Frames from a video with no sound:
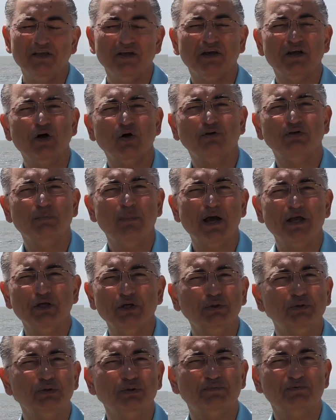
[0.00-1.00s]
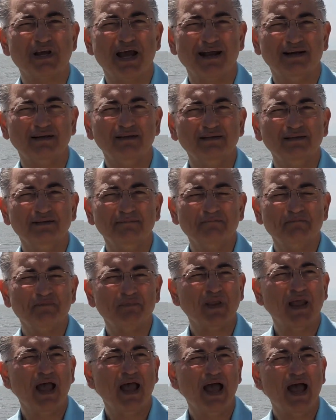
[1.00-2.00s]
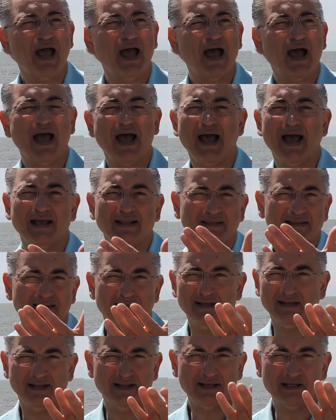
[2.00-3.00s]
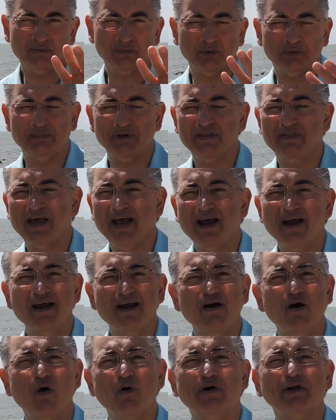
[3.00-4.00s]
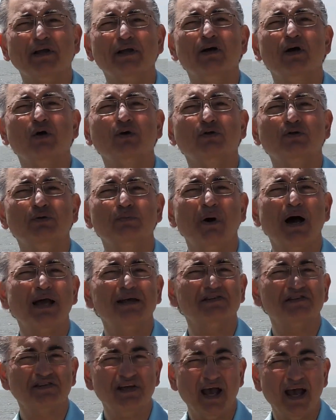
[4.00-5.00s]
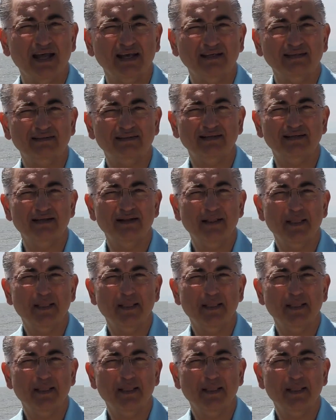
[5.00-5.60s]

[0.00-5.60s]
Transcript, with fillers: You can go to my YouTube channel, and the link would be there, or you can go to my site,